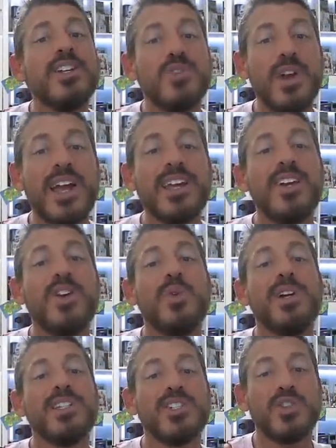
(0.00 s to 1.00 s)
Dragon
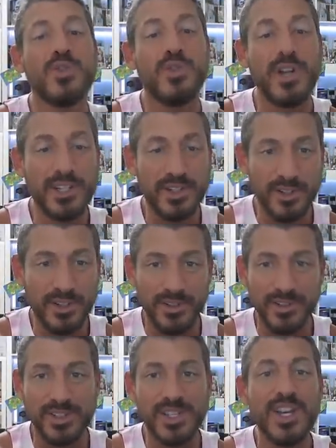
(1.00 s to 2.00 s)
Quest
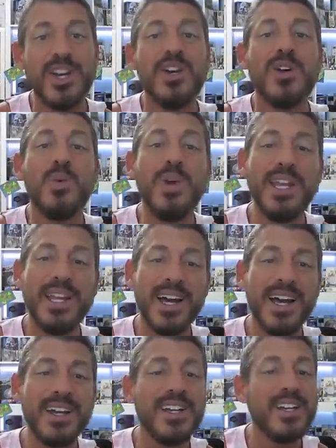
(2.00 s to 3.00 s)
Treasures. We
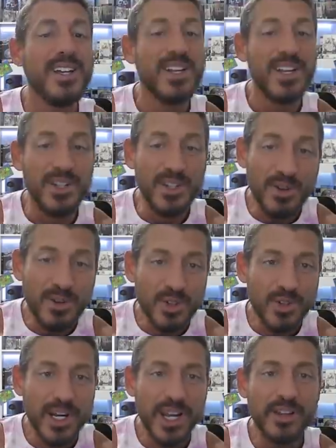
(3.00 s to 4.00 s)
got a new
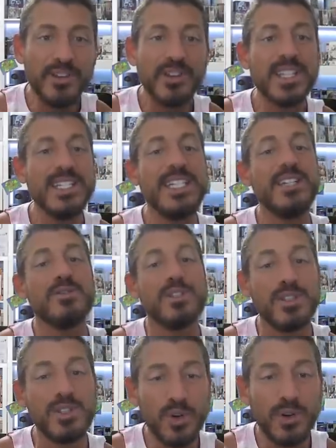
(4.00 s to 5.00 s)
trailer that details
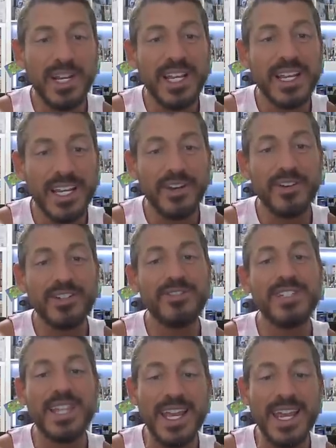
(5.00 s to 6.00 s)
the story,
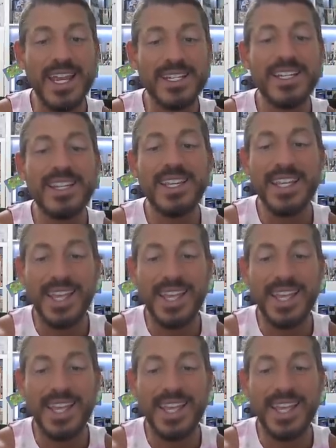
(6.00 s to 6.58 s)
characters, and the